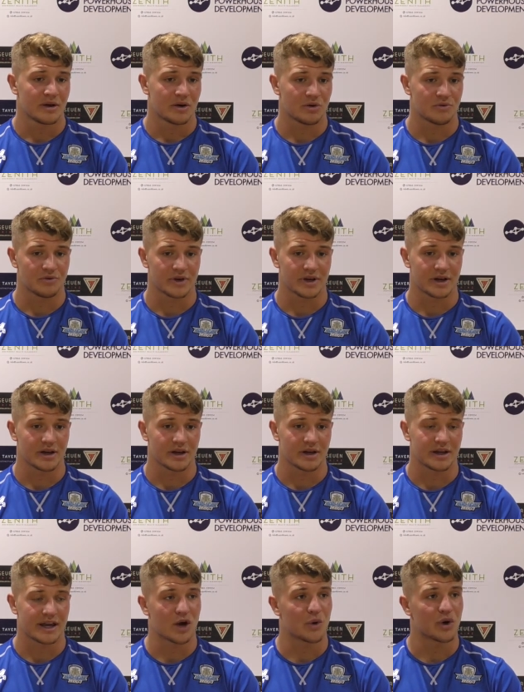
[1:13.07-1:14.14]
hopefully uh,
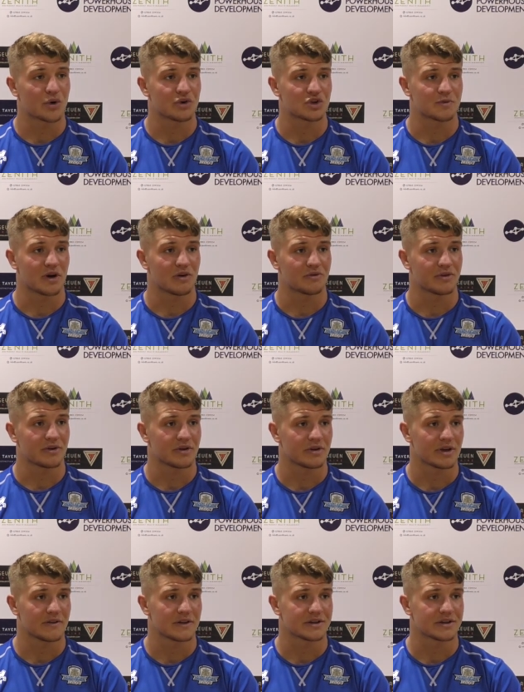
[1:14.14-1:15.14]
get under his belt in